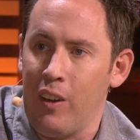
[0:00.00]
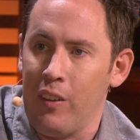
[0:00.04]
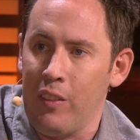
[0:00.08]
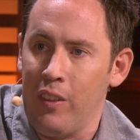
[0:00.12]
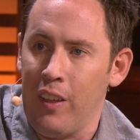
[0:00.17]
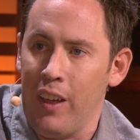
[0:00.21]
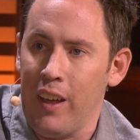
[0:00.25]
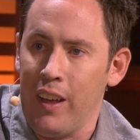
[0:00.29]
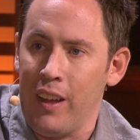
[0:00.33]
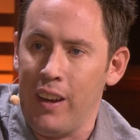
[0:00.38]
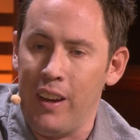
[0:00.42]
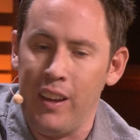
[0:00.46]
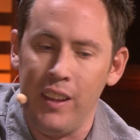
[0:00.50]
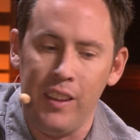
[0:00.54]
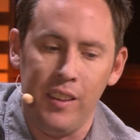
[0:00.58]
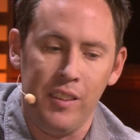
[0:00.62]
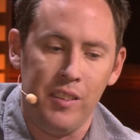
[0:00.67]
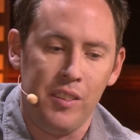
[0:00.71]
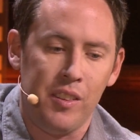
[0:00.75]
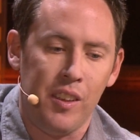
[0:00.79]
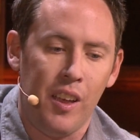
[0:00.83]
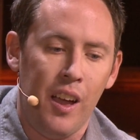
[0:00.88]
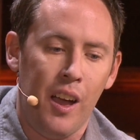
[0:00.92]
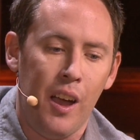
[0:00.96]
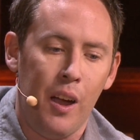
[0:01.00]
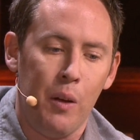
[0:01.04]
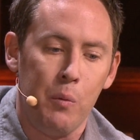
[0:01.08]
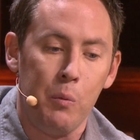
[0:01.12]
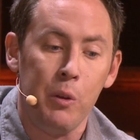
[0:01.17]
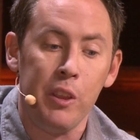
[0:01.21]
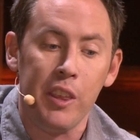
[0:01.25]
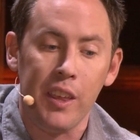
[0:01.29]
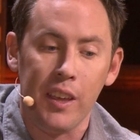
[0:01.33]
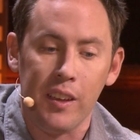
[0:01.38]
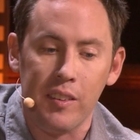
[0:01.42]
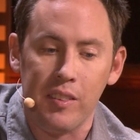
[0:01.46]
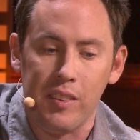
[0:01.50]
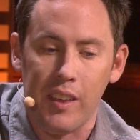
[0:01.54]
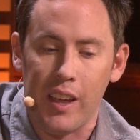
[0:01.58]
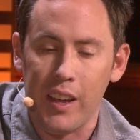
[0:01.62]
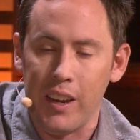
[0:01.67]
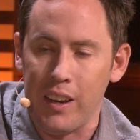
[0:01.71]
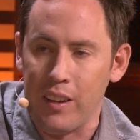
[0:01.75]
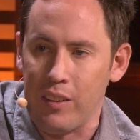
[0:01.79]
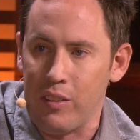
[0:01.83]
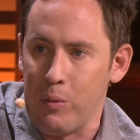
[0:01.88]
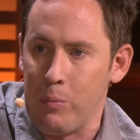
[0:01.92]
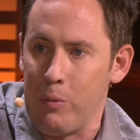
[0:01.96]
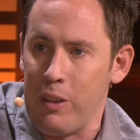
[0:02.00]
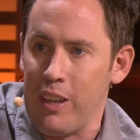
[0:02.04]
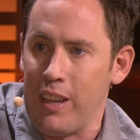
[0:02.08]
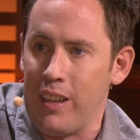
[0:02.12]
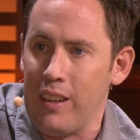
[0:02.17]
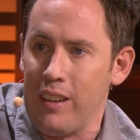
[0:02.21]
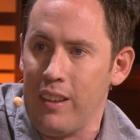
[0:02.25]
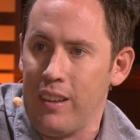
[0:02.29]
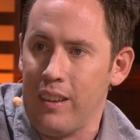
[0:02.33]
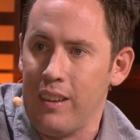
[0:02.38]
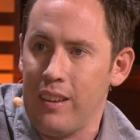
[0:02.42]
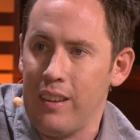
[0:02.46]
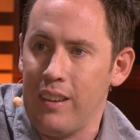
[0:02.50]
online is really exciting to me.